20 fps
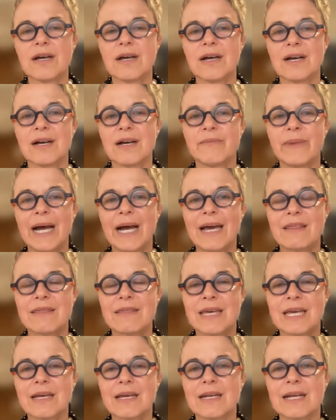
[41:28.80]
I
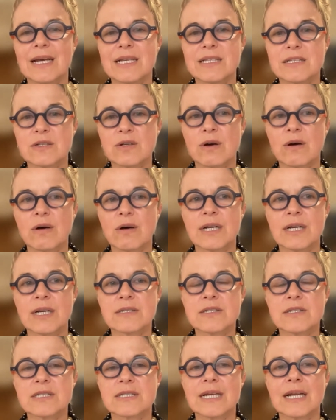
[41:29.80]
think it has taught
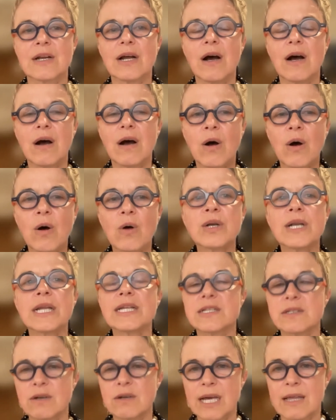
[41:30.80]
us that
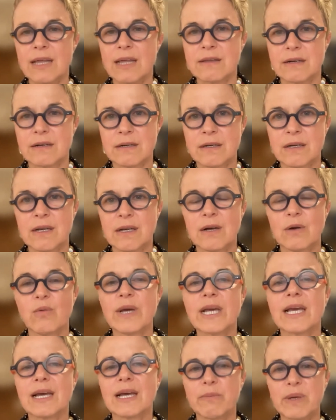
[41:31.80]
only together
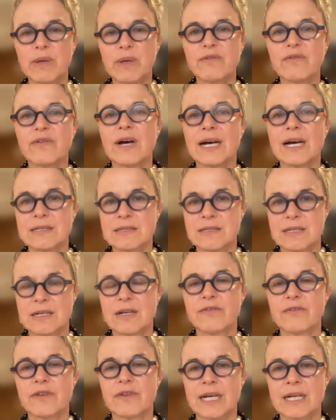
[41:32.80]
we can be fast
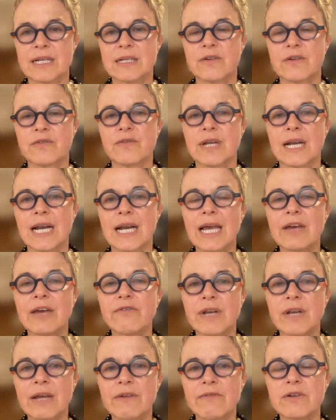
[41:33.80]
and effective. And I
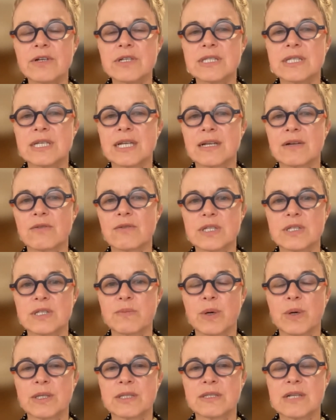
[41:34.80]
have never seen a
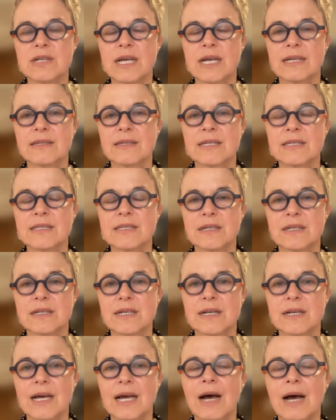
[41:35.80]
response like this,
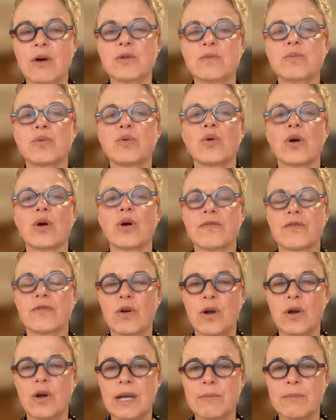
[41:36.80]
an outpour of
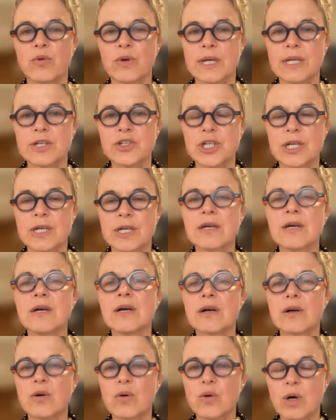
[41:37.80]
collaboration,
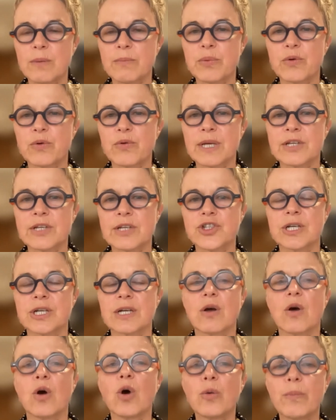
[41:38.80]

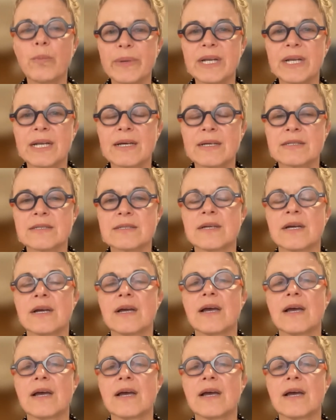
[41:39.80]
cooperation, openness,